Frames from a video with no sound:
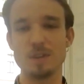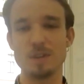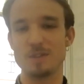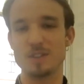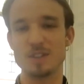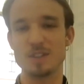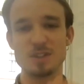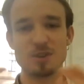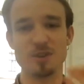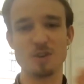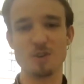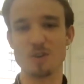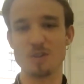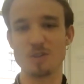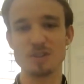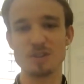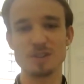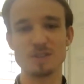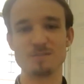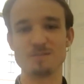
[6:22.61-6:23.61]
this
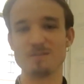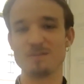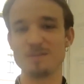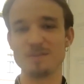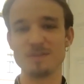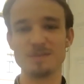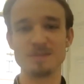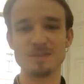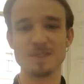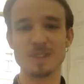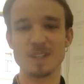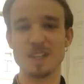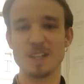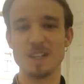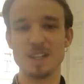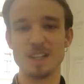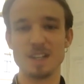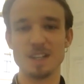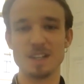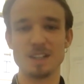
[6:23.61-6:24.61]
cause
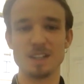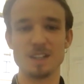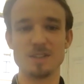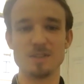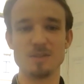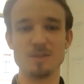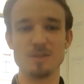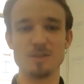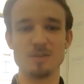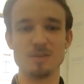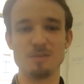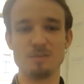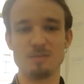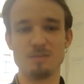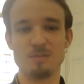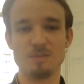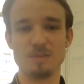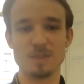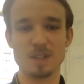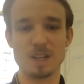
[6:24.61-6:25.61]
that you
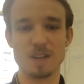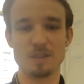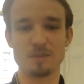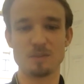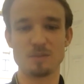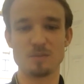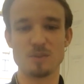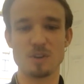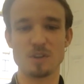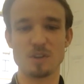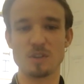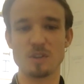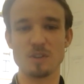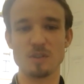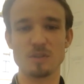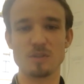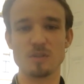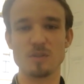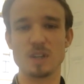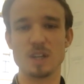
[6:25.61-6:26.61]
have to work
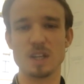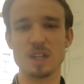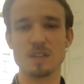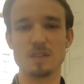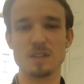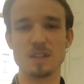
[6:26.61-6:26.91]
on together.